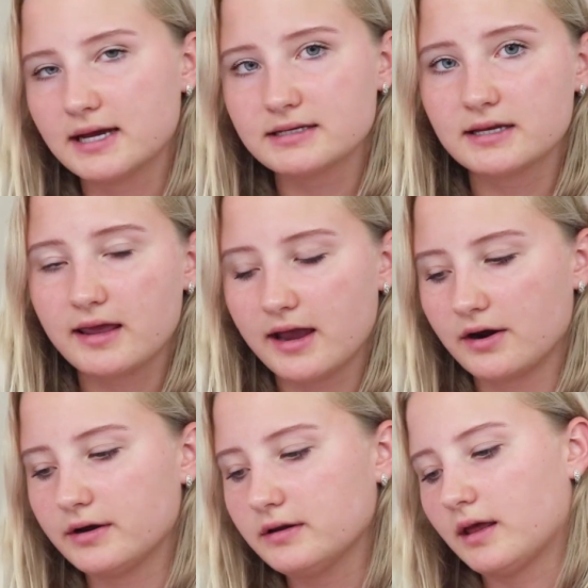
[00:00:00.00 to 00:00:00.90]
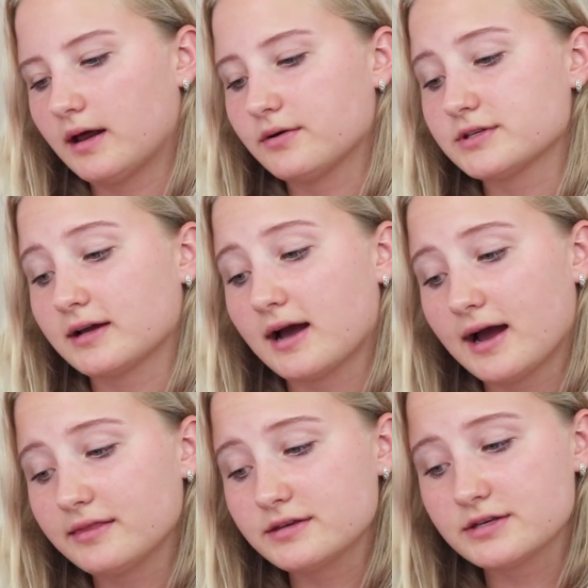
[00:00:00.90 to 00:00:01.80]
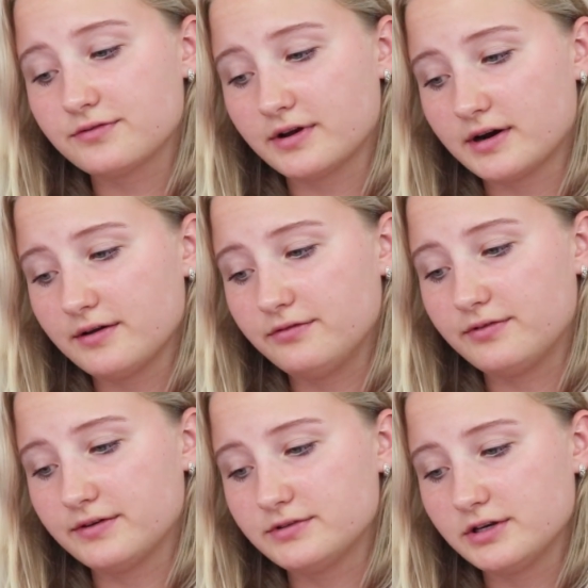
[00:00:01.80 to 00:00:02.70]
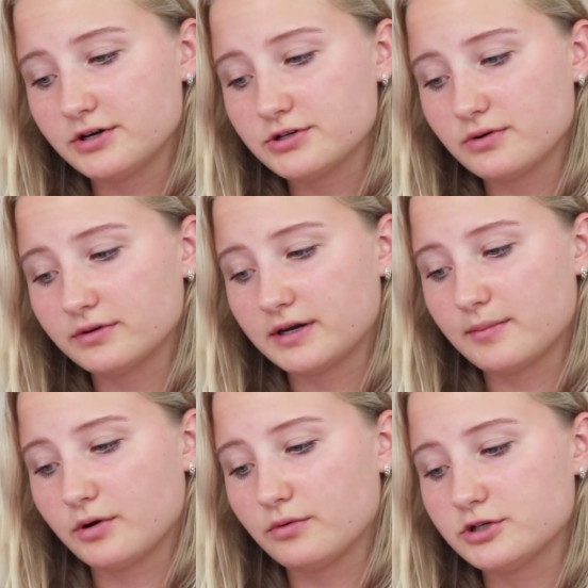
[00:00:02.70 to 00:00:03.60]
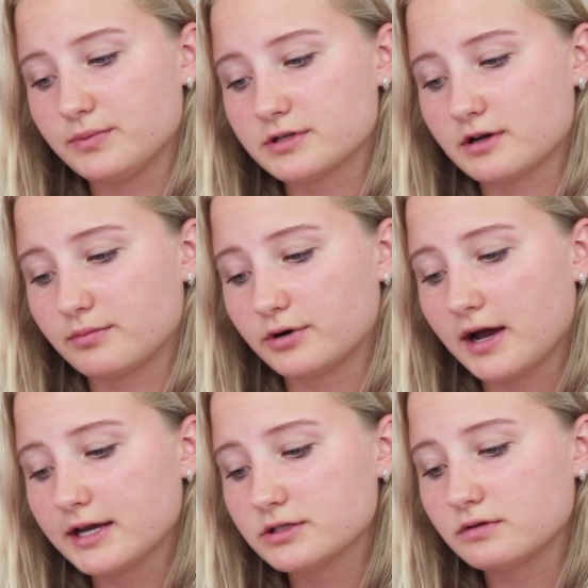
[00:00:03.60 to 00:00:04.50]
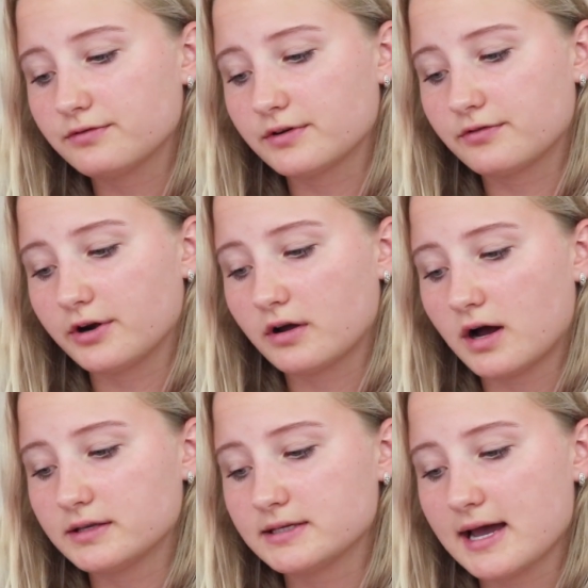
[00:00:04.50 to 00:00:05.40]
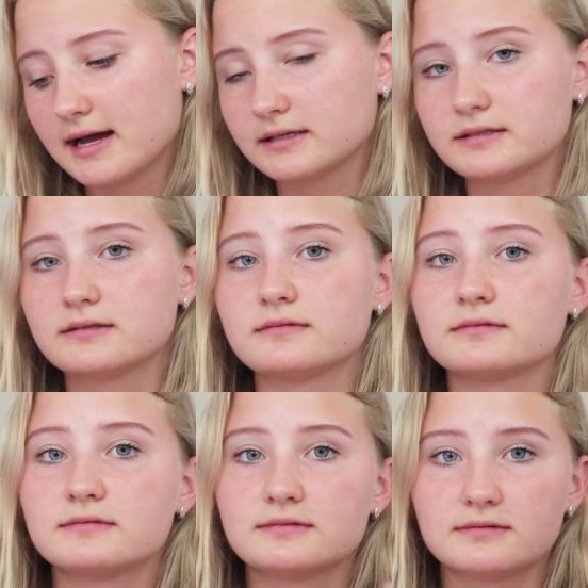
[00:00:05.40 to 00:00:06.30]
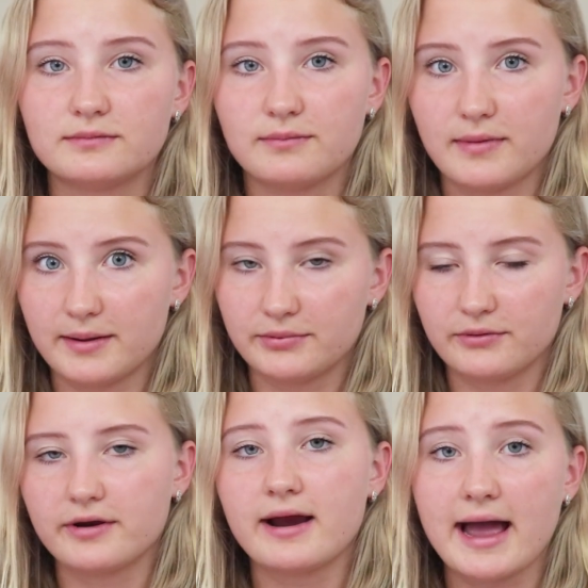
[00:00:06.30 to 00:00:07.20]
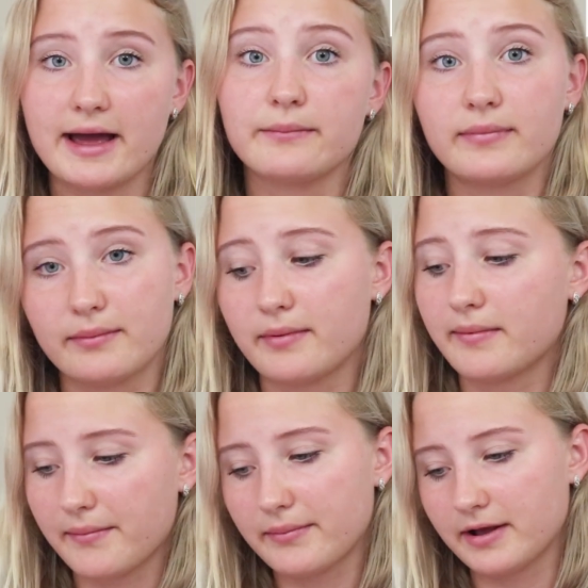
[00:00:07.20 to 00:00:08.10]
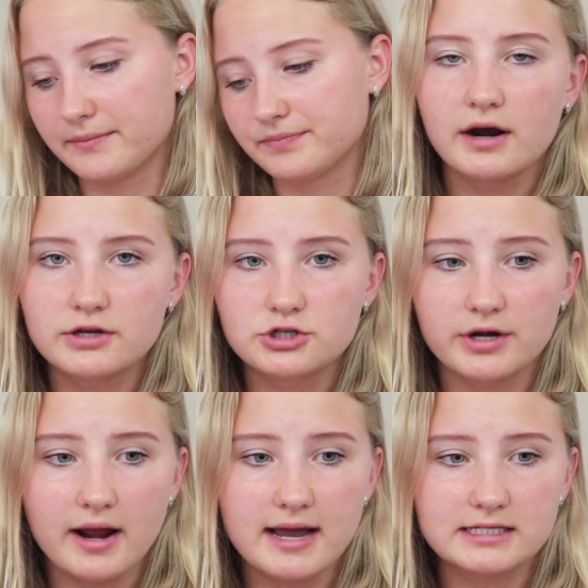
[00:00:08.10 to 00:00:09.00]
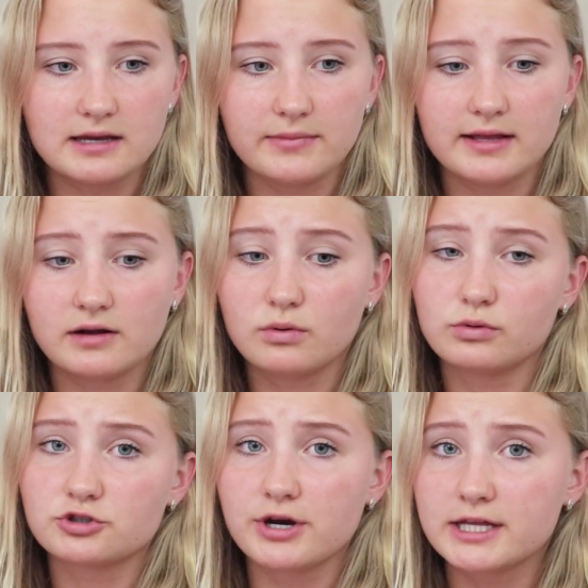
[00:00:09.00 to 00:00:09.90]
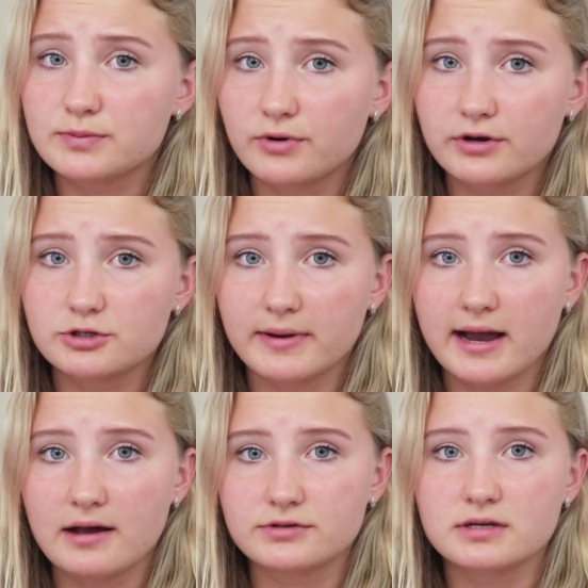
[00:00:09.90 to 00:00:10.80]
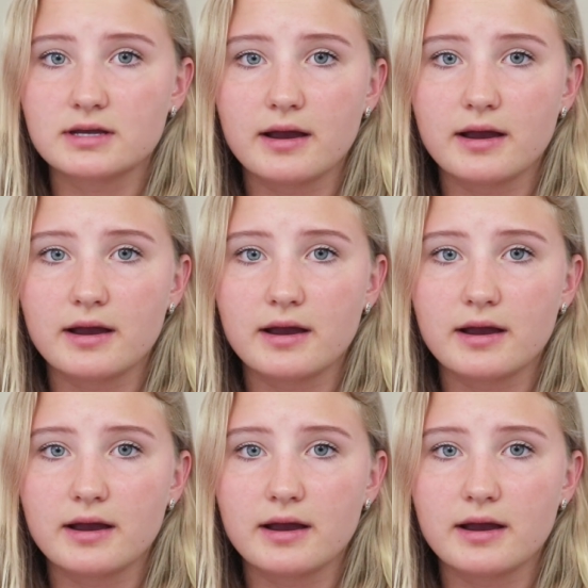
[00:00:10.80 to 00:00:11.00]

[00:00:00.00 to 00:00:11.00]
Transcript: texted Karen and I was like, hi, this is Vera. I'm 15 years old and I'm going to be a sophomore in high school. Feel free to contact my employer at blah blah blah blah blah. Karen started asking me like, who will transport you to my house, because